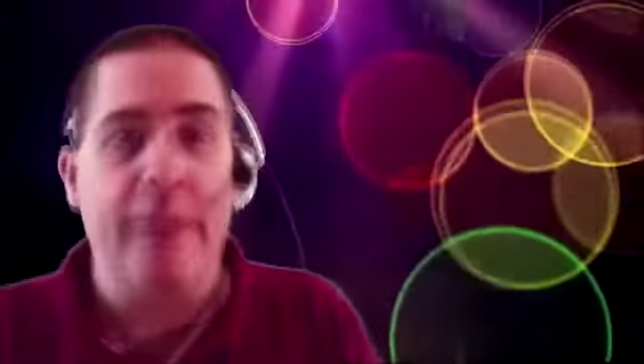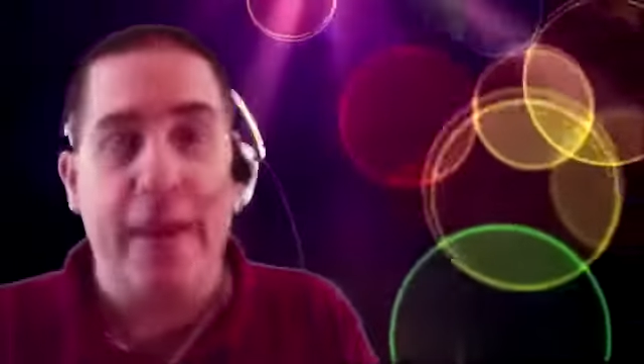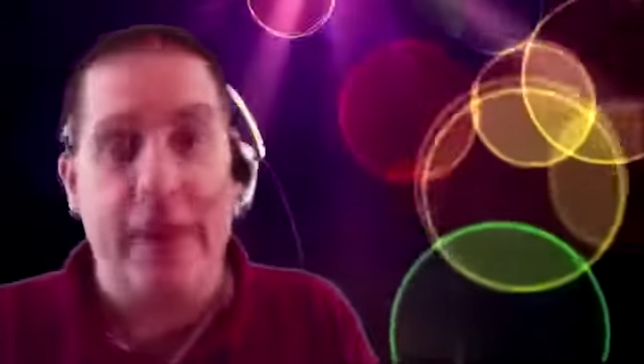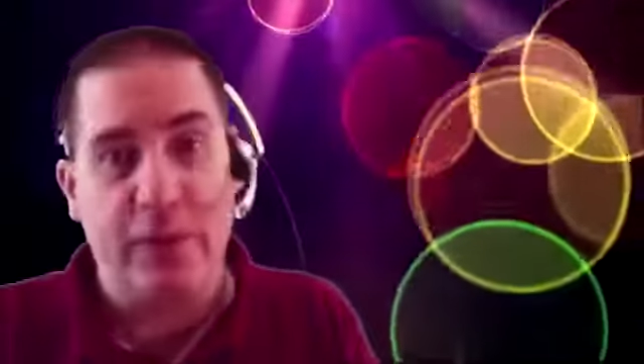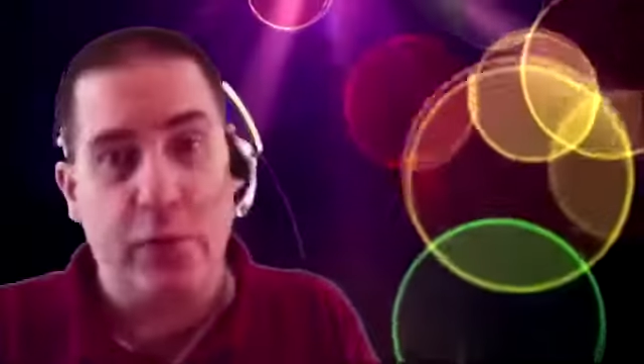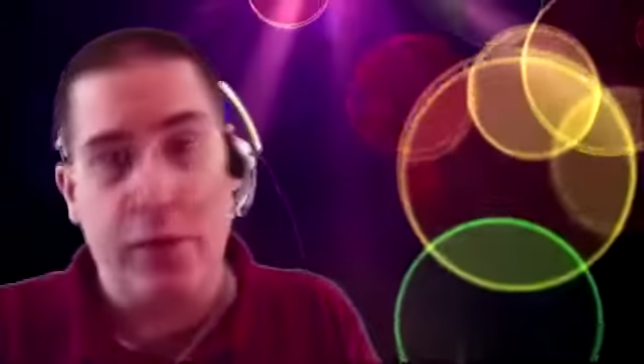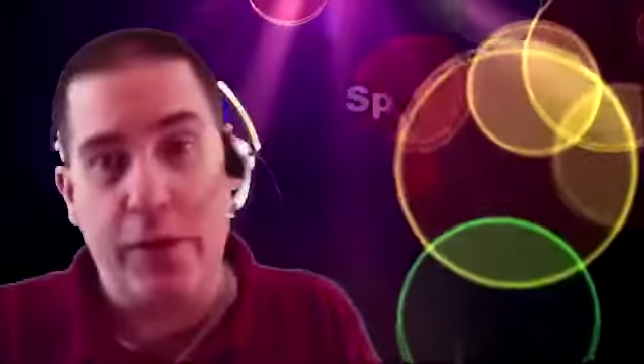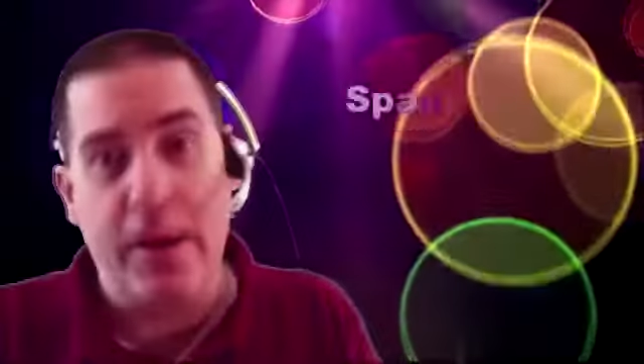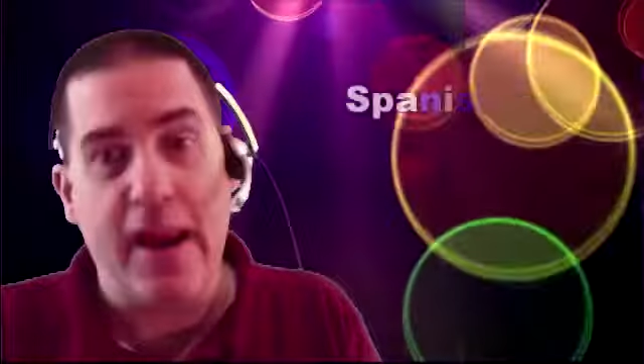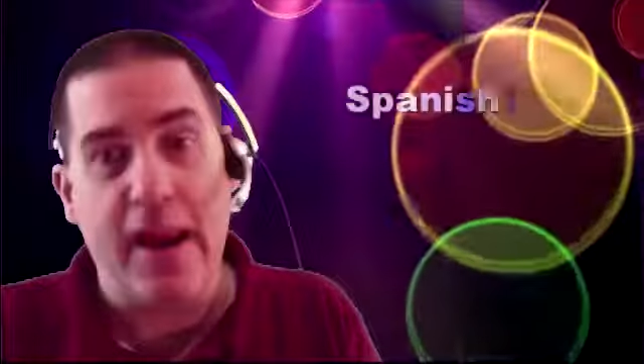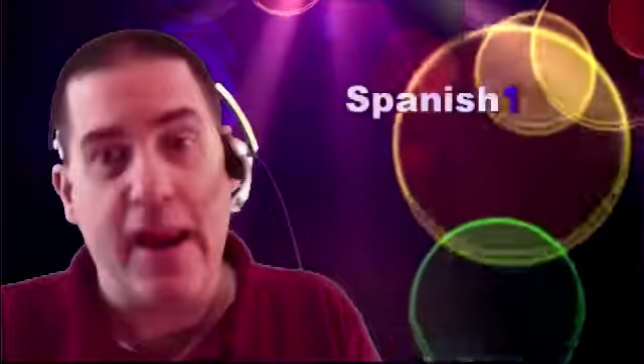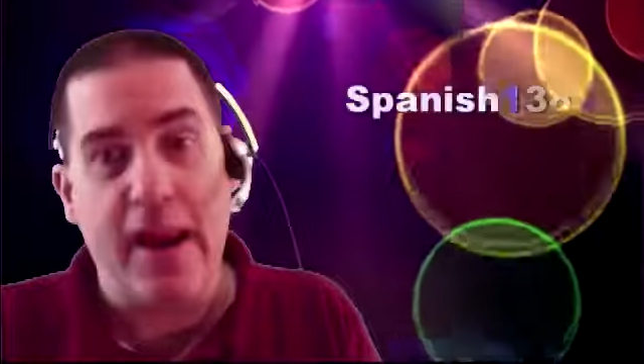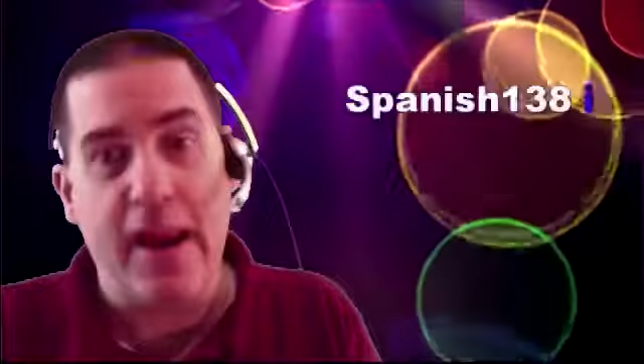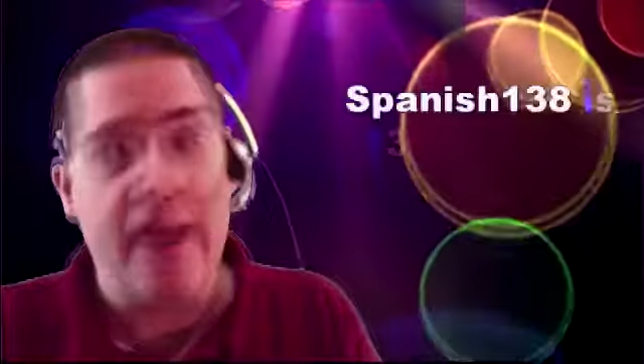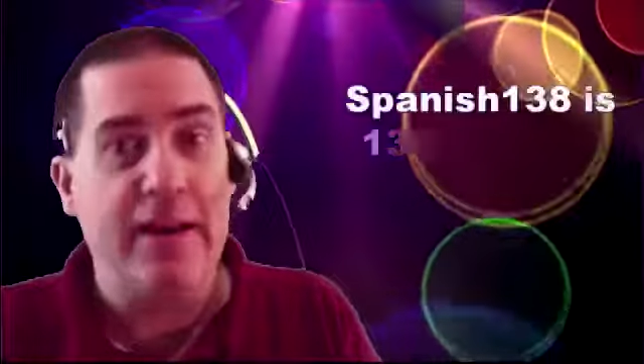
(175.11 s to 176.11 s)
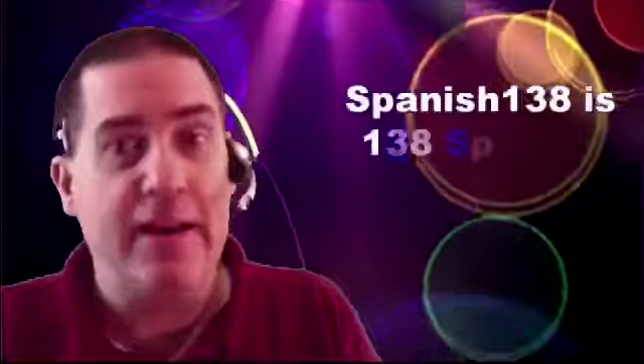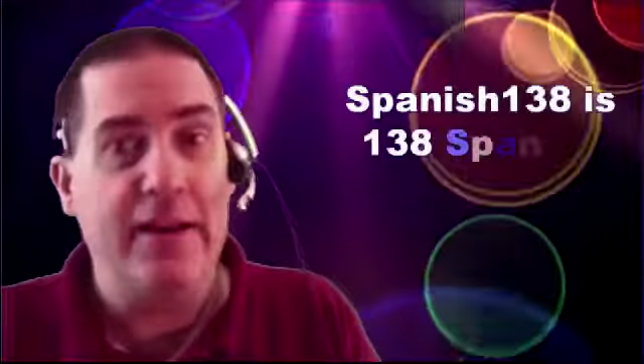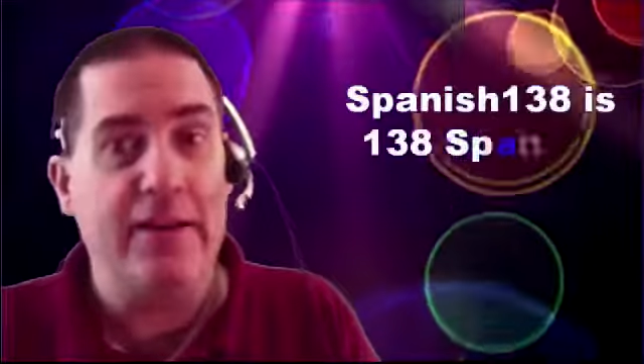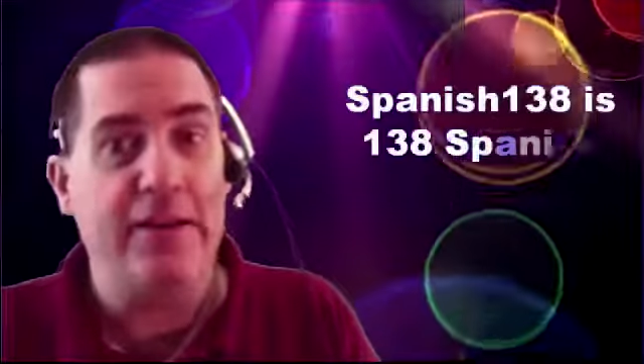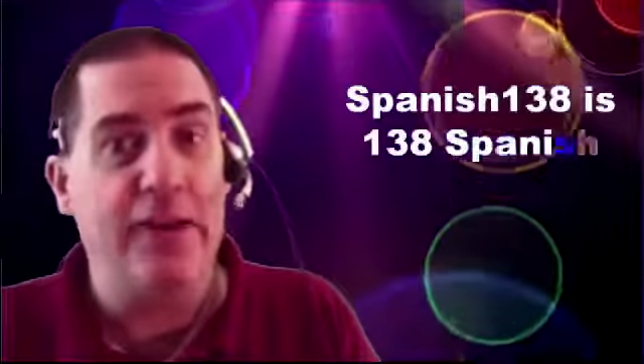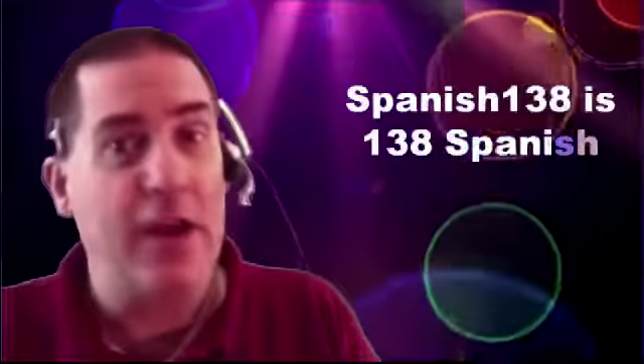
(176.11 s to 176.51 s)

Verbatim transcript: Spanish 138 is